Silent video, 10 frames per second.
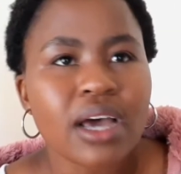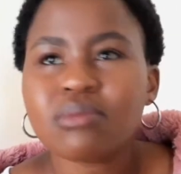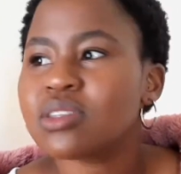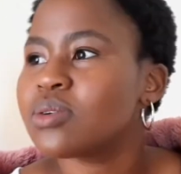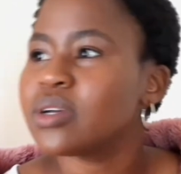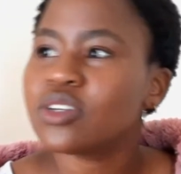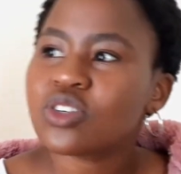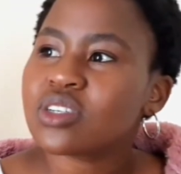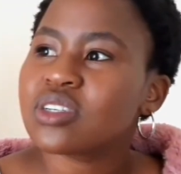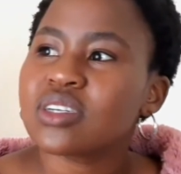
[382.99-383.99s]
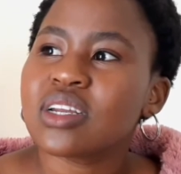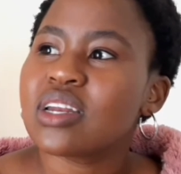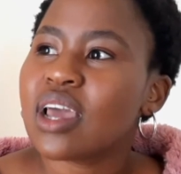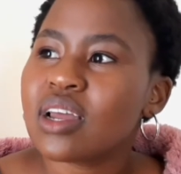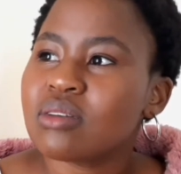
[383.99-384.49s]
I'm so interested in
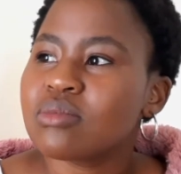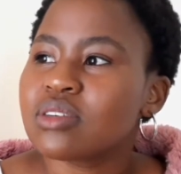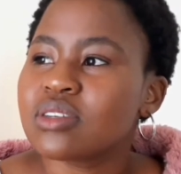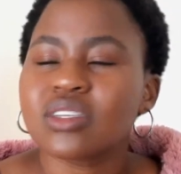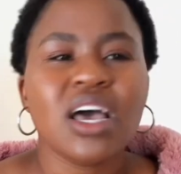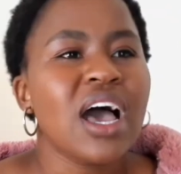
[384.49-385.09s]
animals.